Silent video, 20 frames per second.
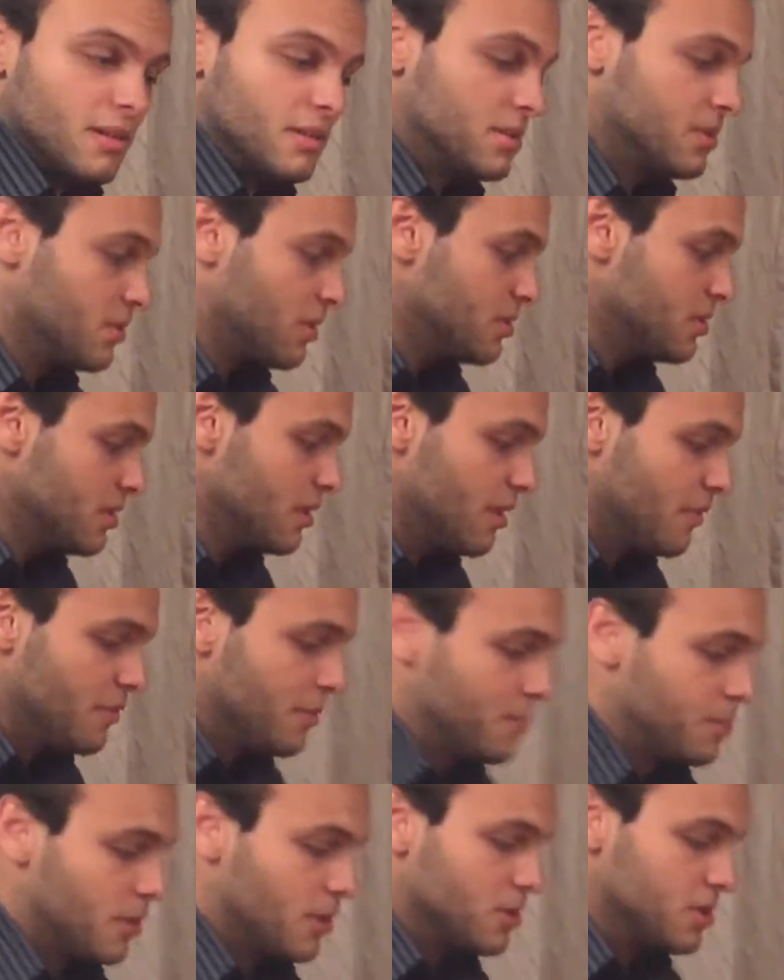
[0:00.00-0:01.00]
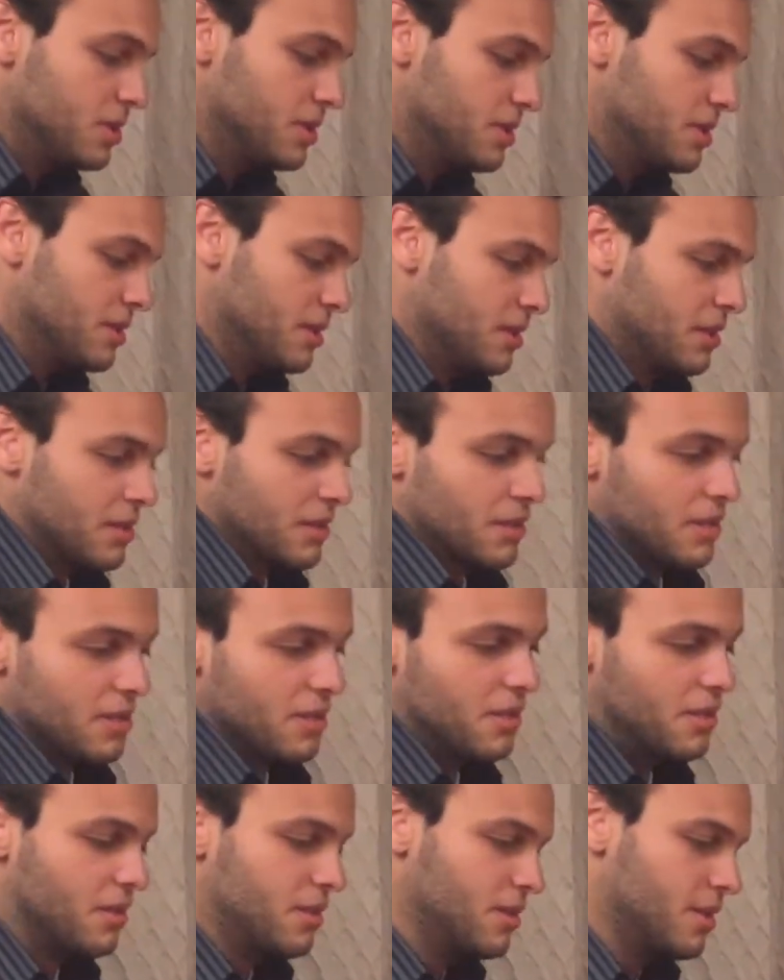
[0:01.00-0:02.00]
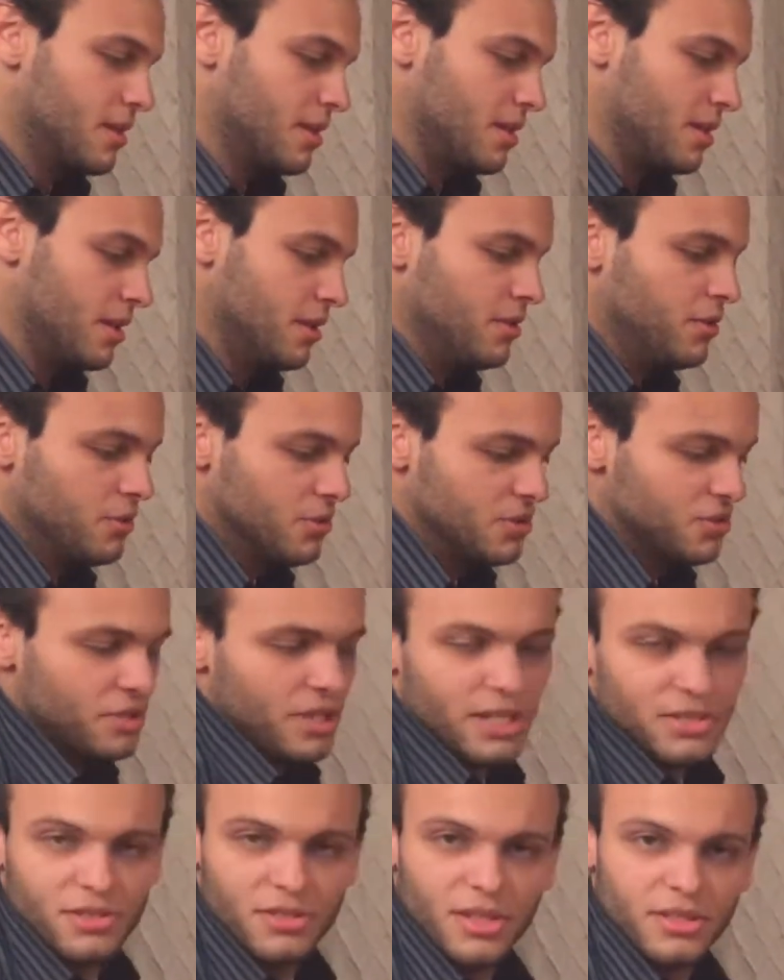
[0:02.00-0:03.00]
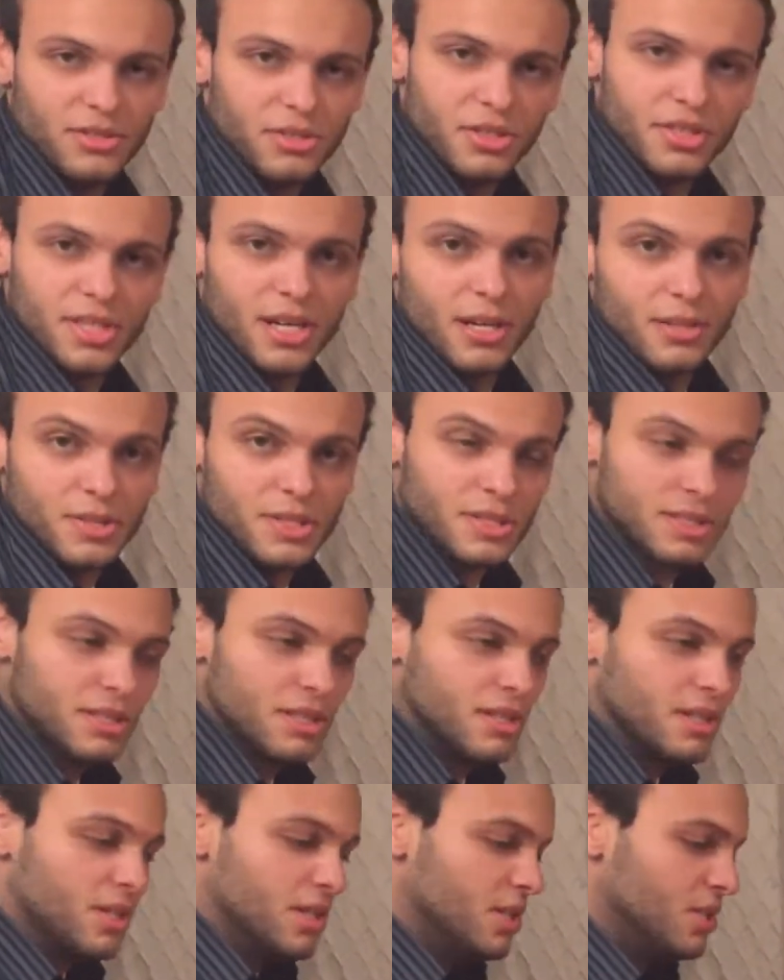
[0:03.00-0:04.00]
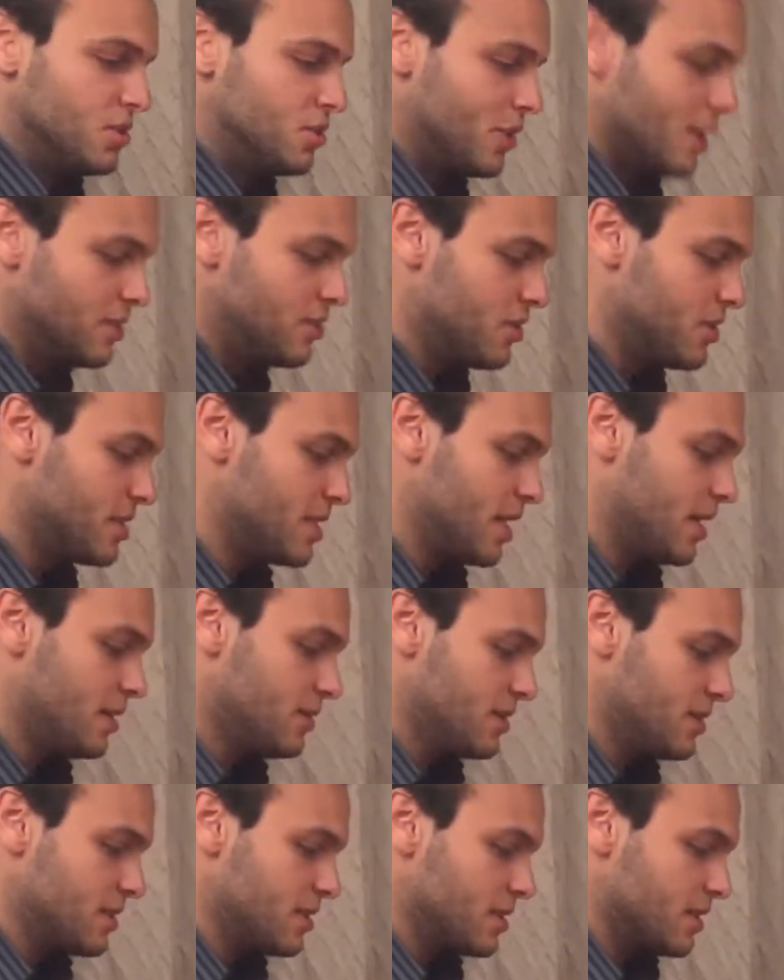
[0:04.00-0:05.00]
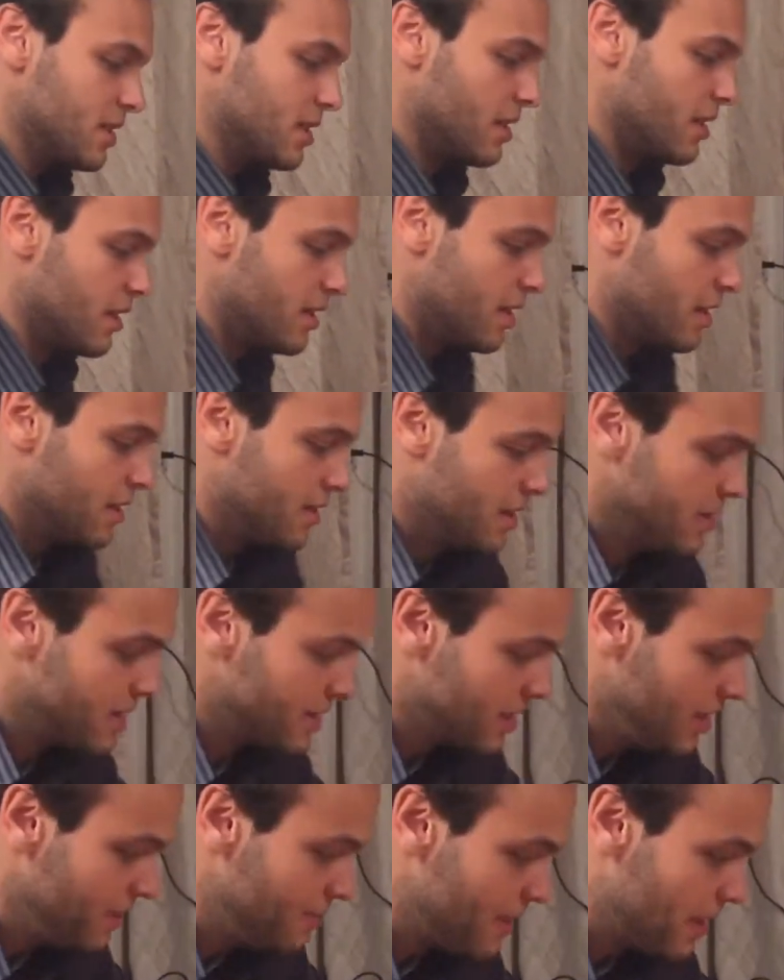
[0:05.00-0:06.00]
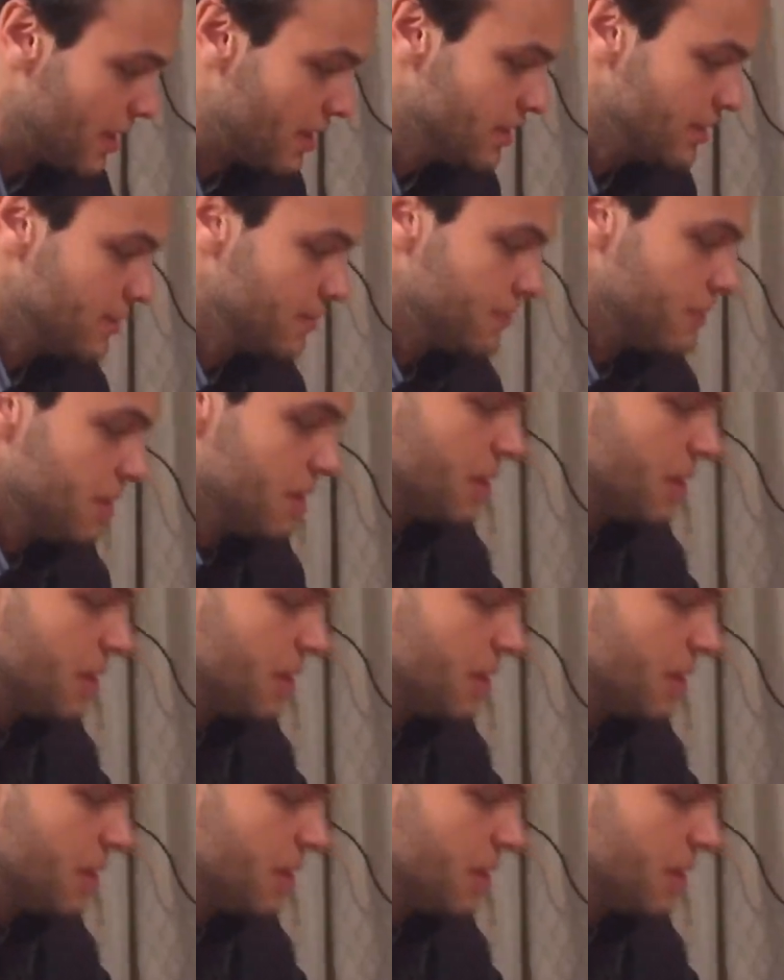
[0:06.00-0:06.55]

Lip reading: Starting off the project, the user has to enter his house. To enter his house, this keypad